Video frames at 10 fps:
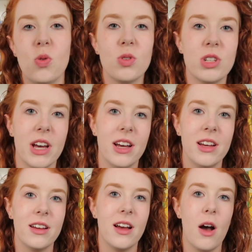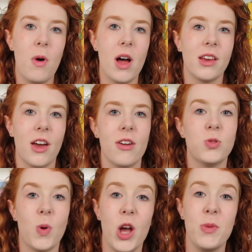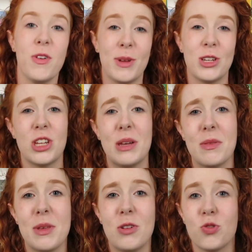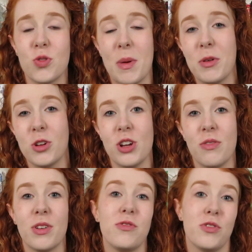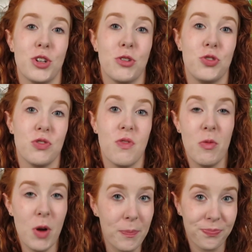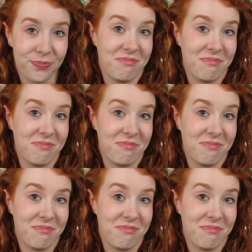order a while ago, so I hope I've managed to keep them in order on my bookshelf, and I've just told you the right one.